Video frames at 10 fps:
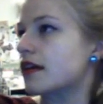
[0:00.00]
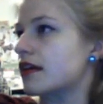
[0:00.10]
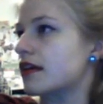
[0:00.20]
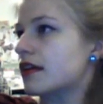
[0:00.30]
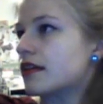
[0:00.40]

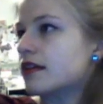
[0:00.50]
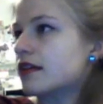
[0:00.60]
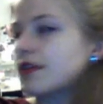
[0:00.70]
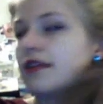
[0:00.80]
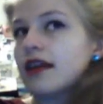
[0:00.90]
And
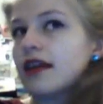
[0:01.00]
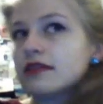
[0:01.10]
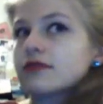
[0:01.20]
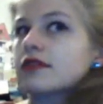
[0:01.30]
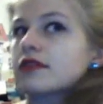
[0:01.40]
on the
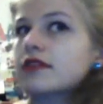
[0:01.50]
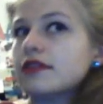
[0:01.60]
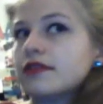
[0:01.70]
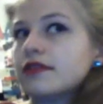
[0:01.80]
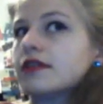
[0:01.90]
last one,
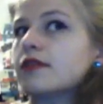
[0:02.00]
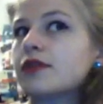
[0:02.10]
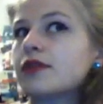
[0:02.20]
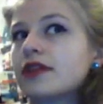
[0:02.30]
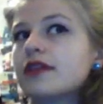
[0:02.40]
you're only going to
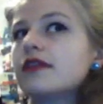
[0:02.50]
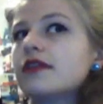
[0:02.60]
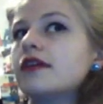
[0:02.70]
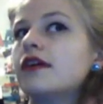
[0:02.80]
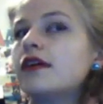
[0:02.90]
pull it
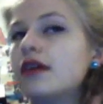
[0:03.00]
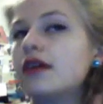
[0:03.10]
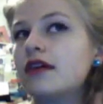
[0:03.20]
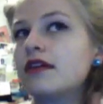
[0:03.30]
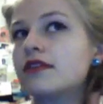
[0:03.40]

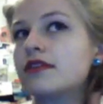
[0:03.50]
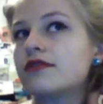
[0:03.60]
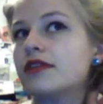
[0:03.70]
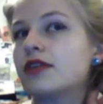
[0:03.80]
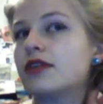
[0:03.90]

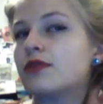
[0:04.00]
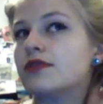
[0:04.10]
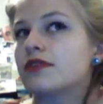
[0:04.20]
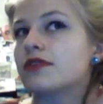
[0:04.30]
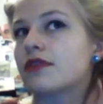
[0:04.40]
3/4
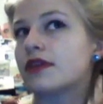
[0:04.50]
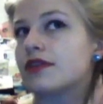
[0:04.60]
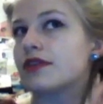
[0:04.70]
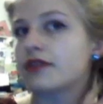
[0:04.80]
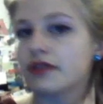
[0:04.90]
of the way
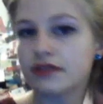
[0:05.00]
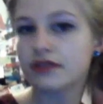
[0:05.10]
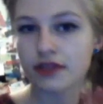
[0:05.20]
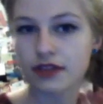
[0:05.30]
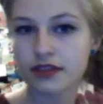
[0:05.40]
through
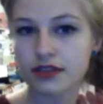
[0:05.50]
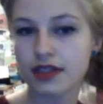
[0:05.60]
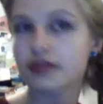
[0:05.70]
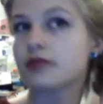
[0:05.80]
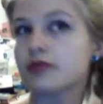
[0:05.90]
so that it
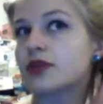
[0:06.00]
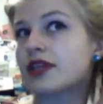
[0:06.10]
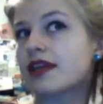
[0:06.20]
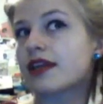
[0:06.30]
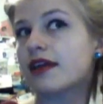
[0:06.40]
stays in the bun
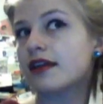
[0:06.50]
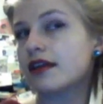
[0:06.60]
like that.